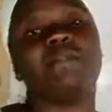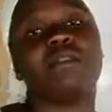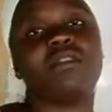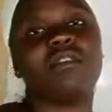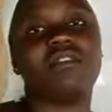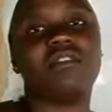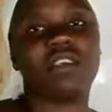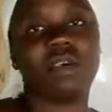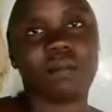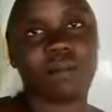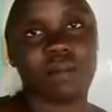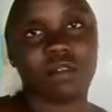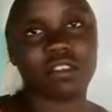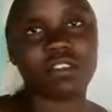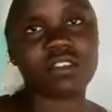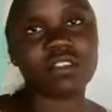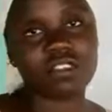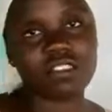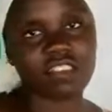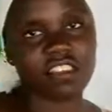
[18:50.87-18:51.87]
Not
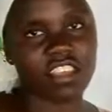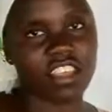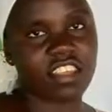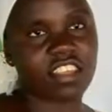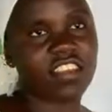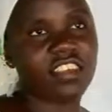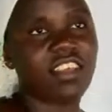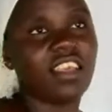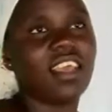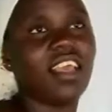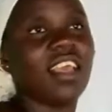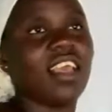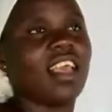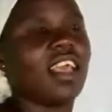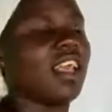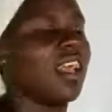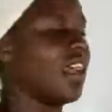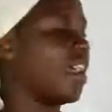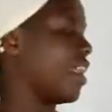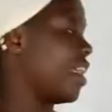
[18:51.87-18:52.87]
supposed to change.
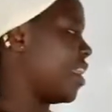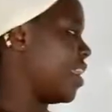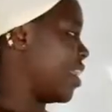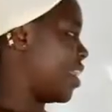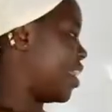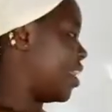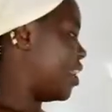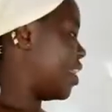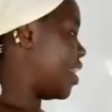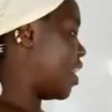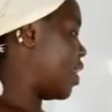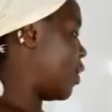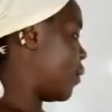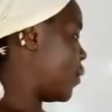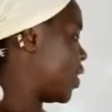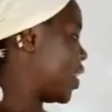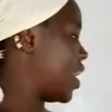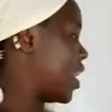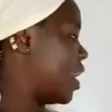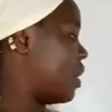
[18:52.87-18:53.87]
Now
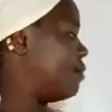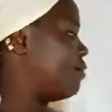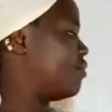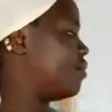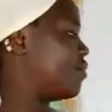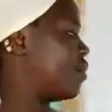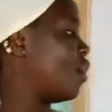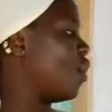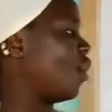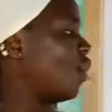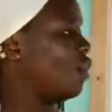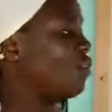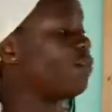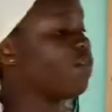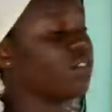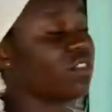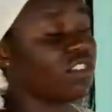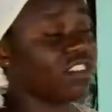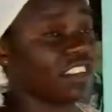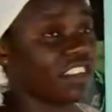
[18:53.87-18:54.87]
we come to all
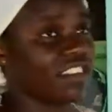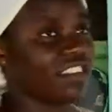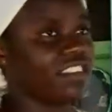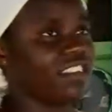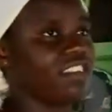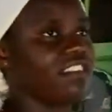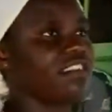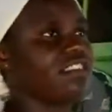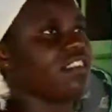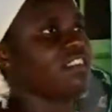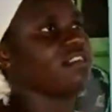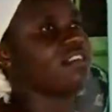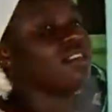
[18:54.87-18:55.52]
future tenses.